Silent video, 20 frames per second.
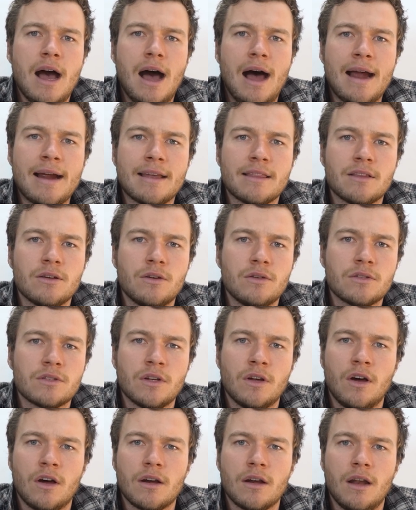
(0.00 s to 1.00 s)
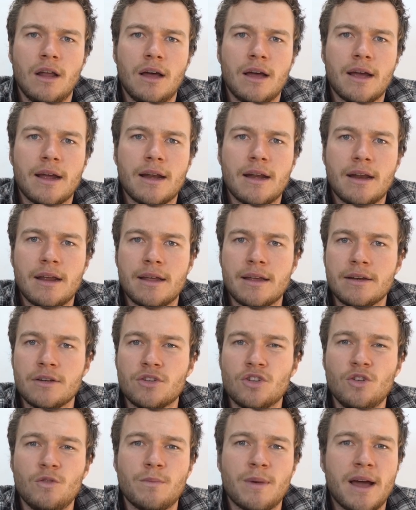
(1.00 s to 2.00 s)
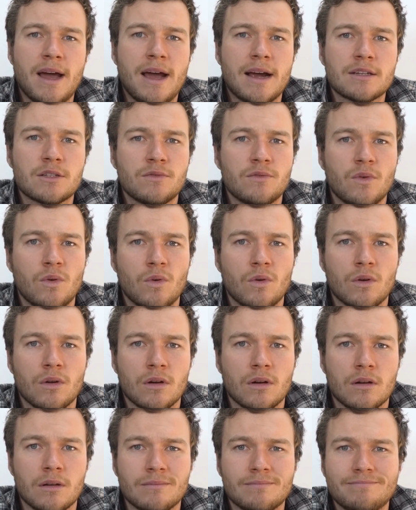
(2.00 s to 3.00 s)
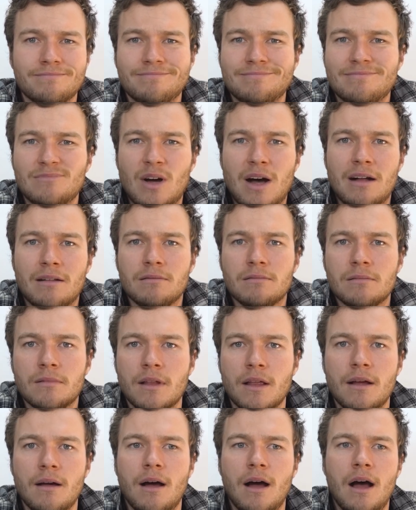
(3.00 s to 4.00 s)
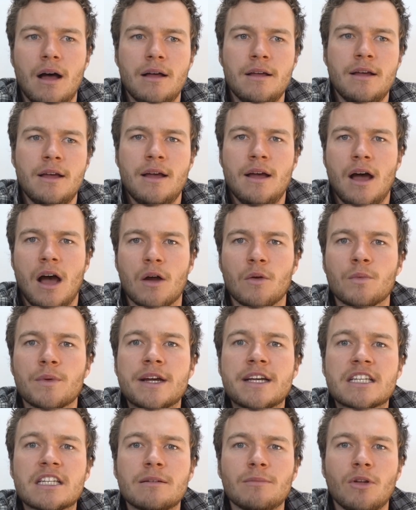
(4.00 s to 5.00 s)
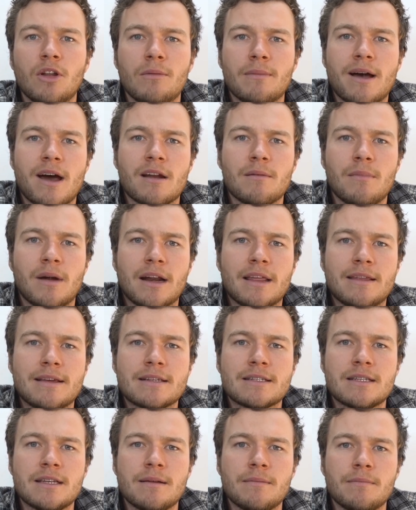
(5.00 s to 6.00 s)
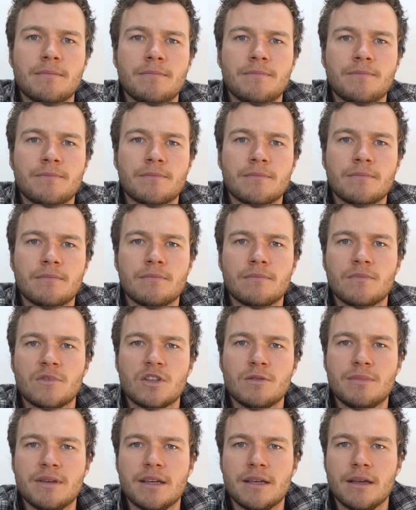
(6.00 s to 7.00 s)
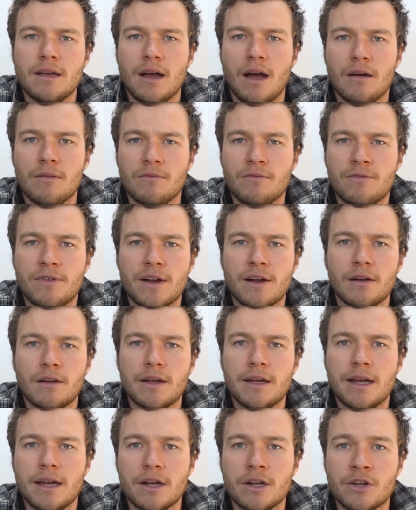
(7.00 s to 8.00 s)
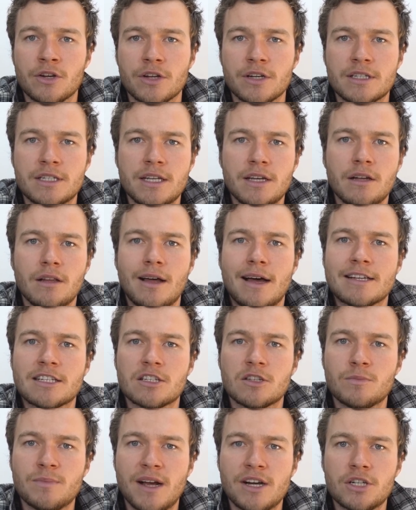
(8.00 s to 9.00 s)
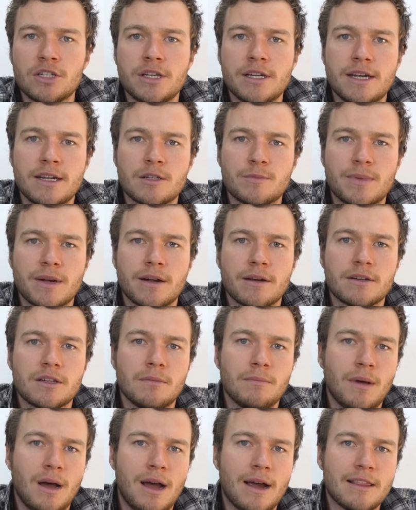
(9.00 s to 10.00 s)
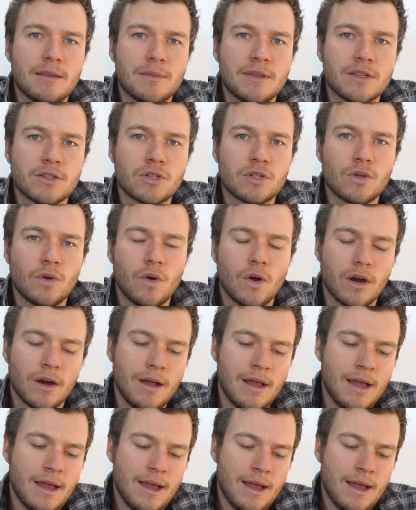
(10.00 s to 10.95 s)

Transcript: I get those online in 2 packs for, well, a reasonable amount of money. They seem to be a fairly good deal, especially compared to buying them in the store.